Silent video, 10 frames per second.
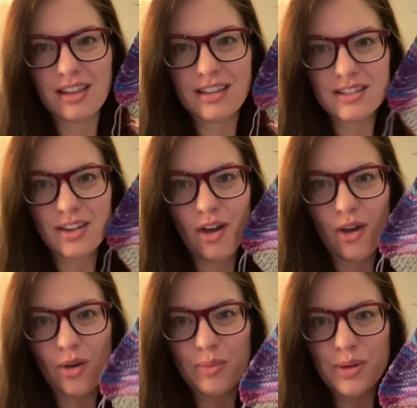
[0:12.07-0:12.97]
It's
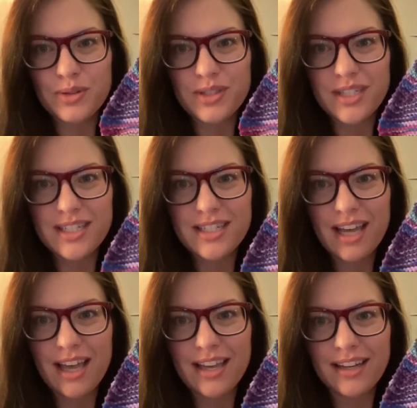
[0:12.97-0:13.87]
almost
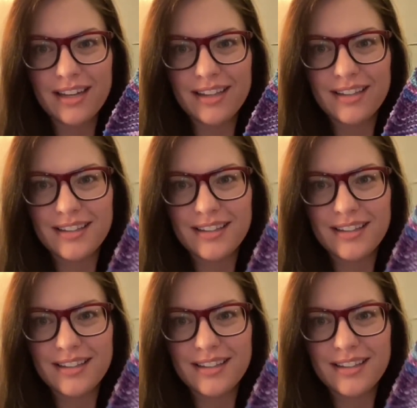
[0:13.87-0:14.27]
done.